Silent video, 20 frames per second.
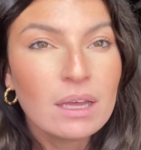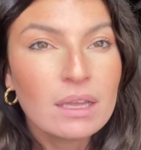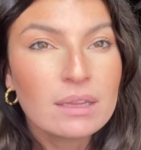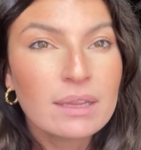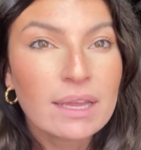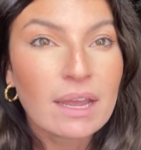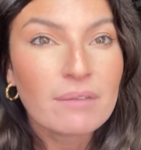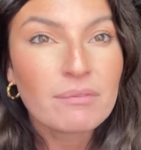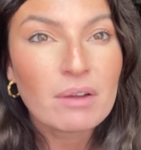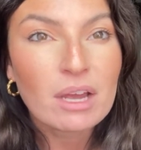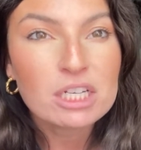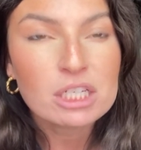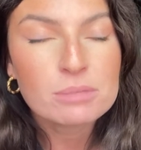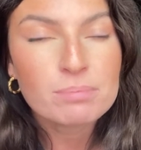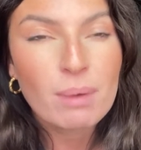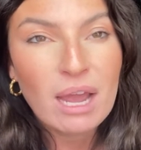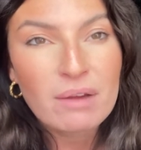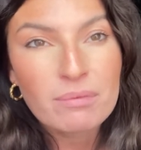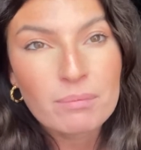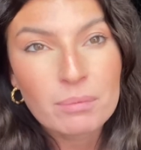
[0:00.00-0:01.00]
like if I just
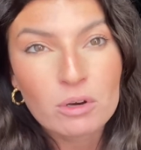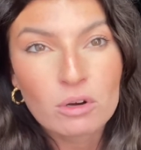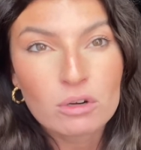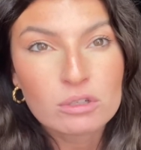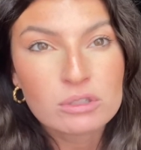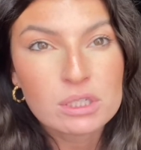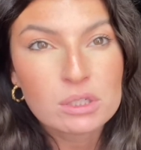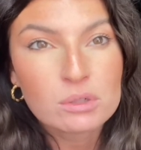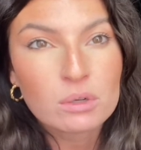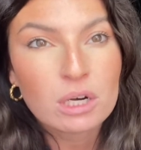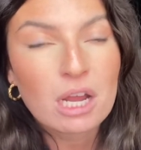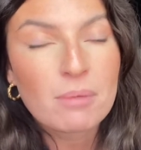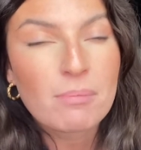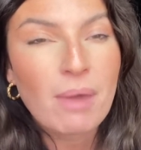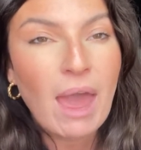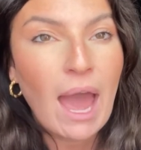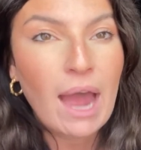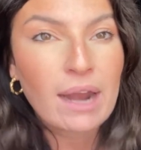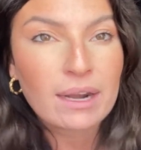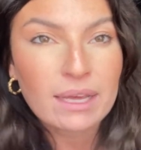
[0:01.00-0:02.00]
buy it from the grocery store and I'm
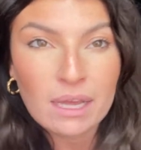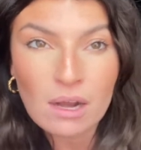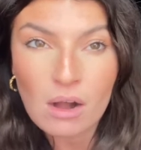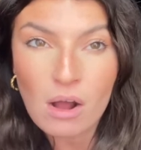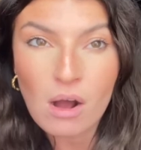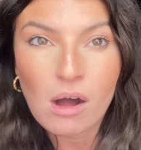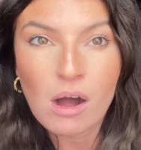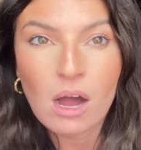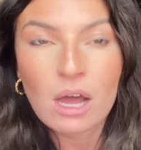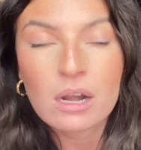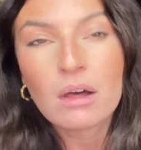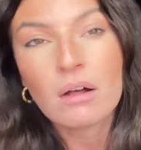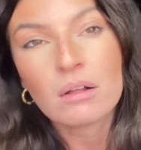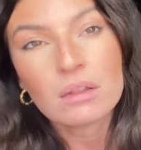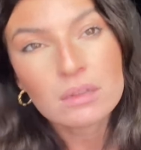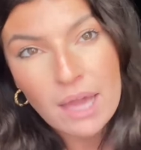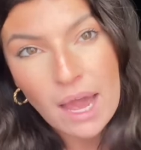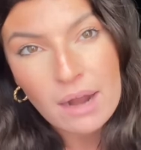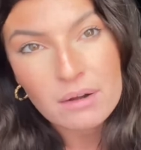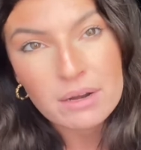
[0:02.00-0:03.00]
adding it on,
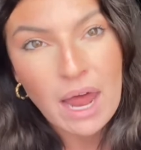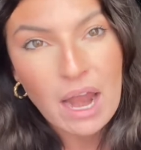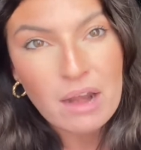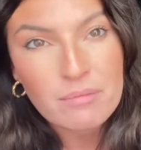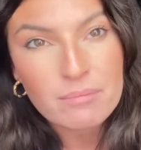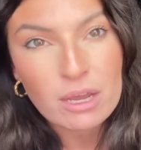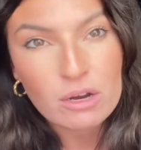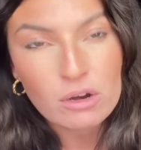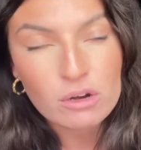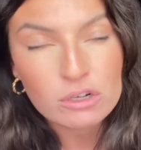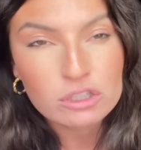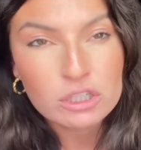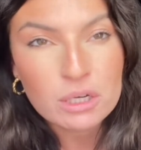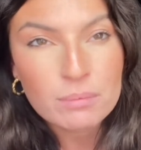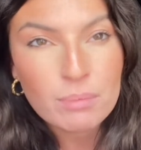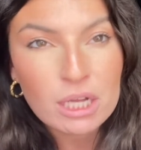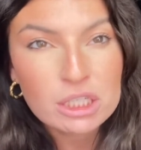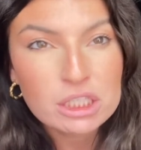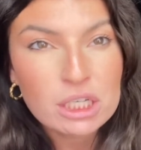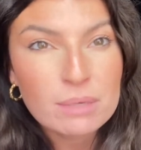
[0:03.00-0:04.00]
I'll count it out of my grocery
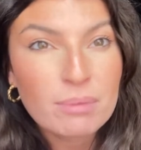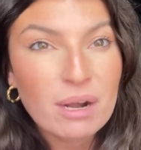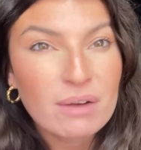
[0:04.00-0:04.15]
budget.